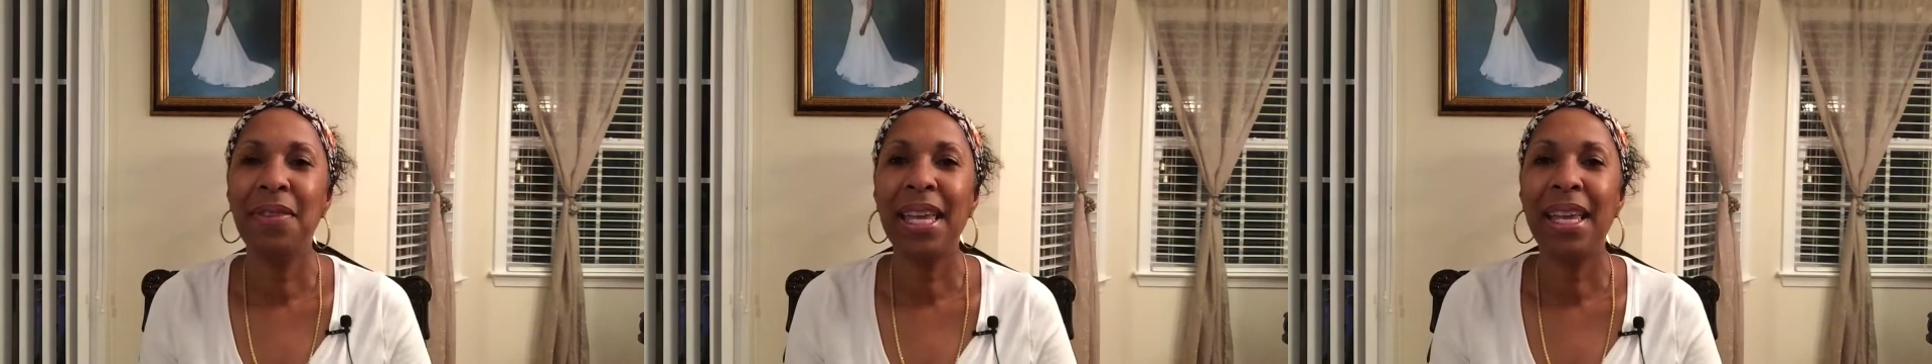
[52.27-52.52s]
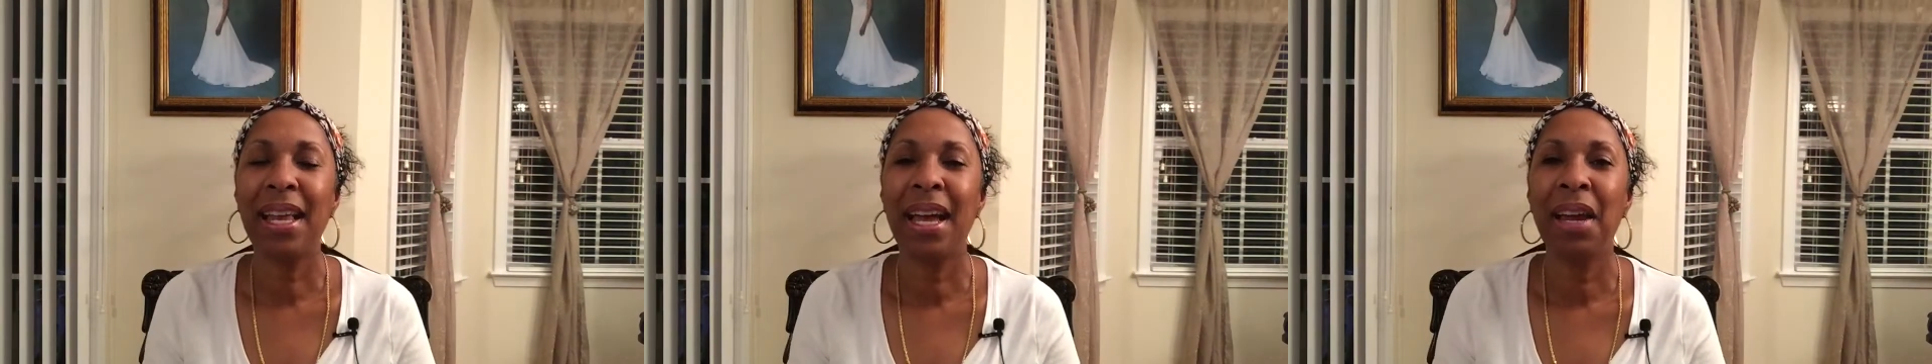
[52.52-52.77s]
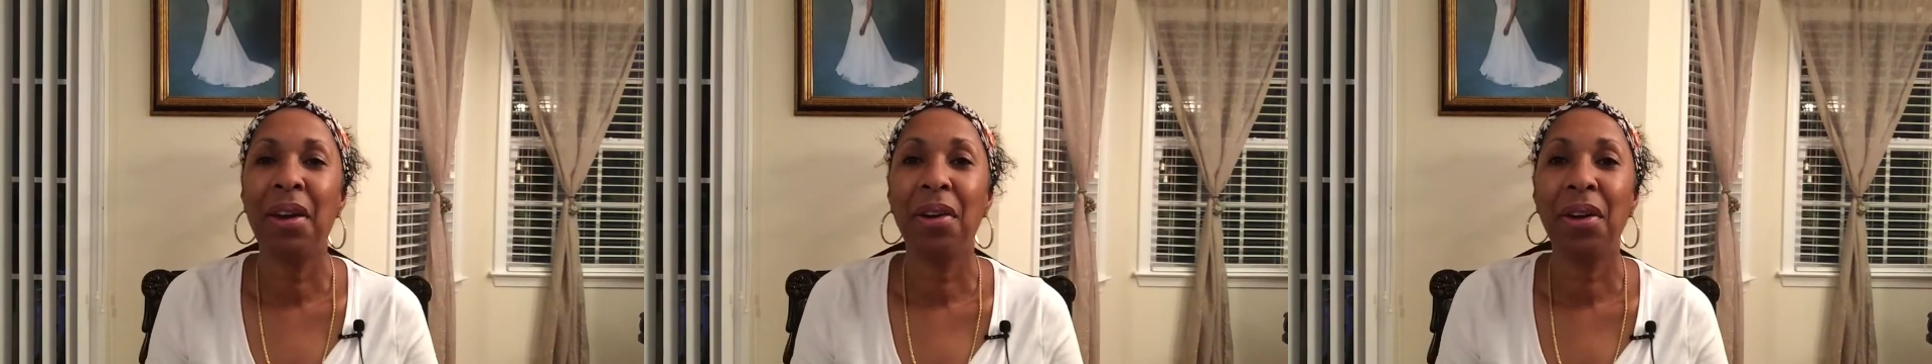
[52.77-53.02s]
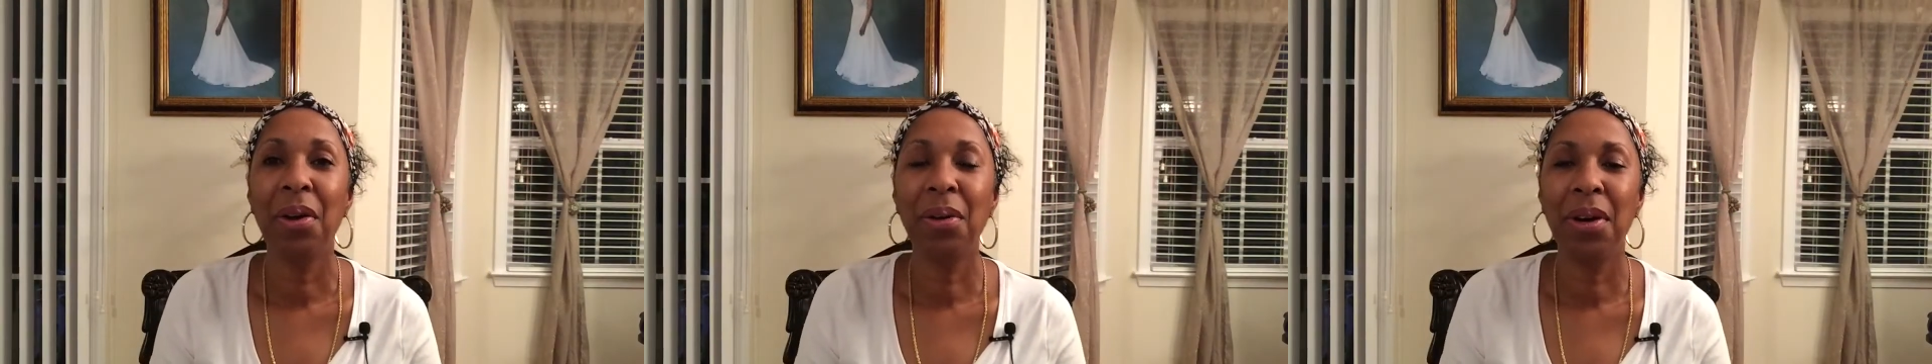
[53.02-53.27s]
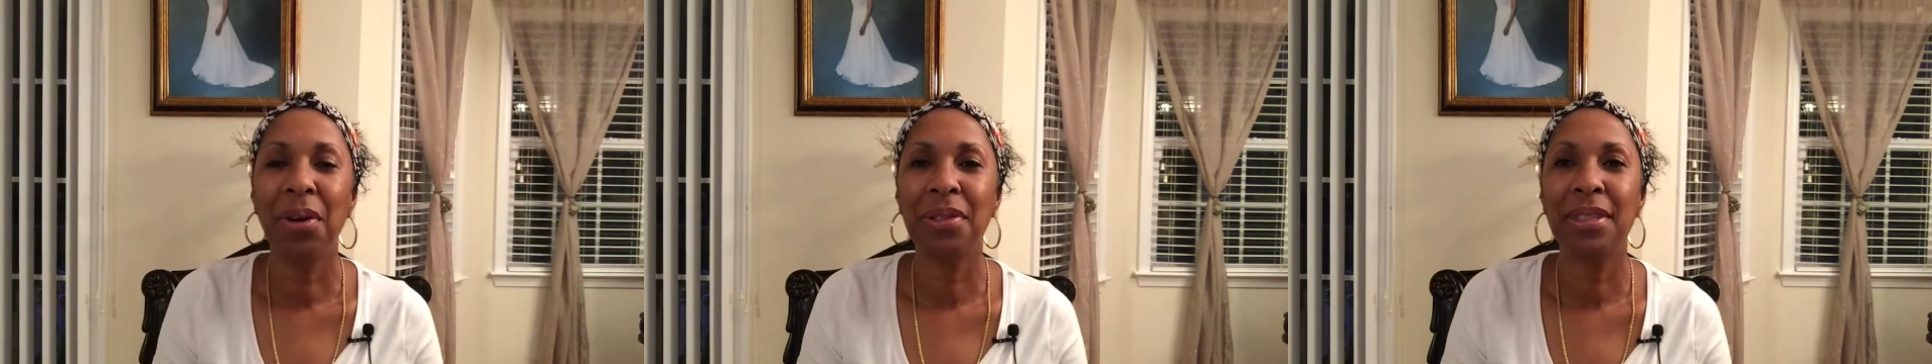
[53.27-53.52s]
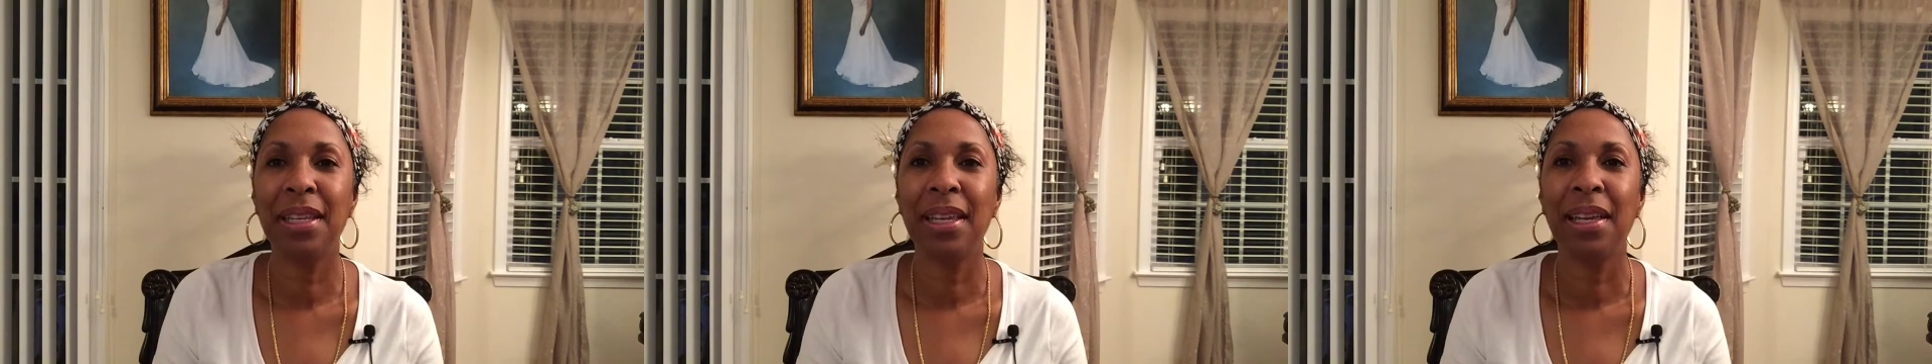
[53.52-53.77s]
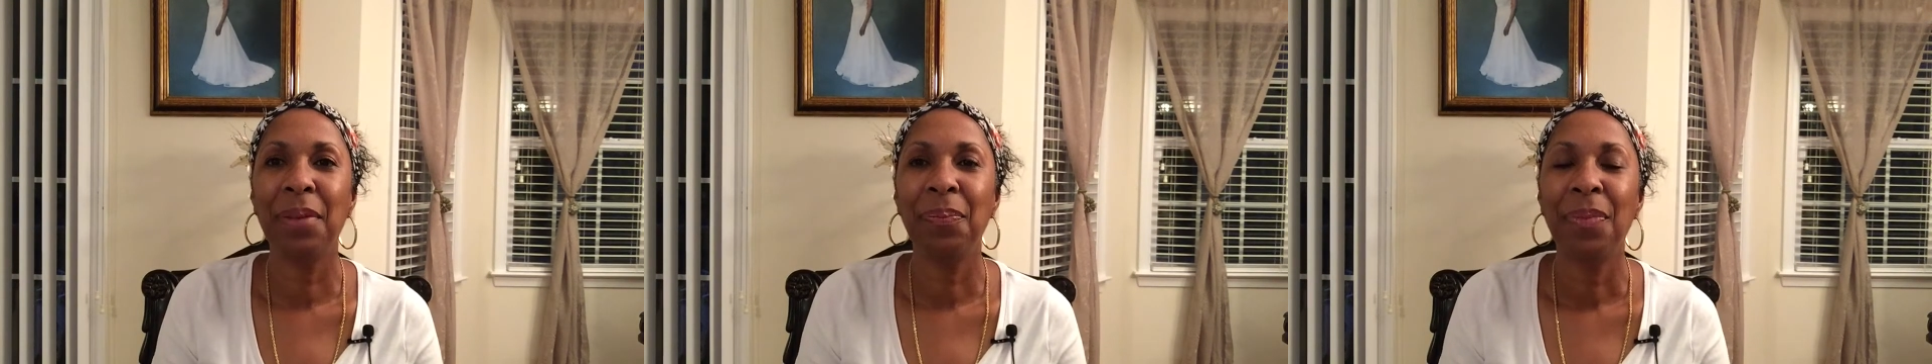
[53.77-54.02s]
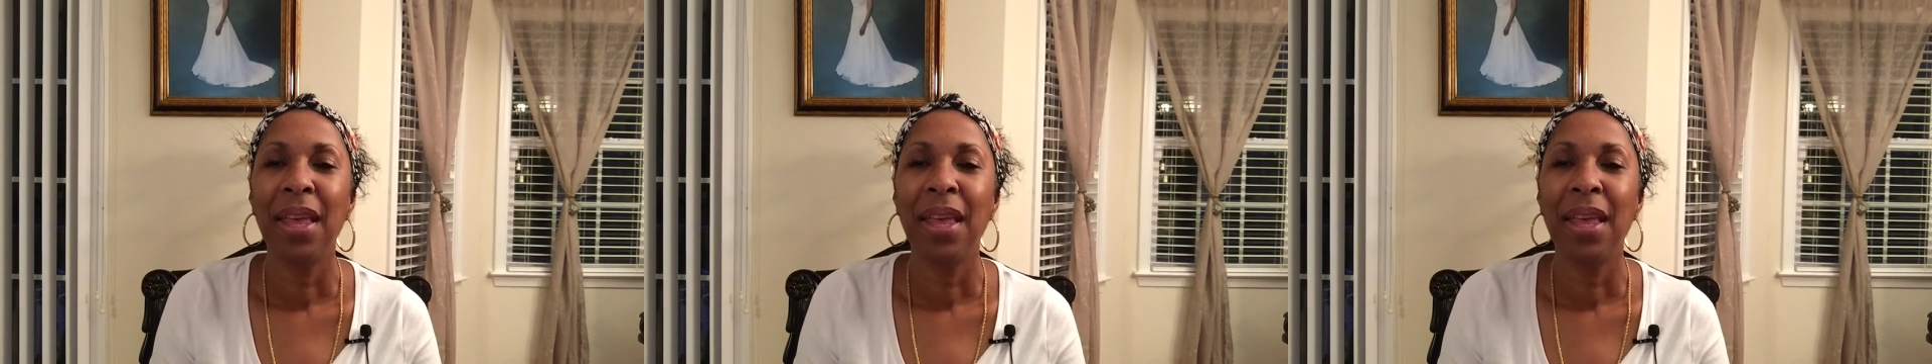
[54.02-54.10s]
V and I are co-hosting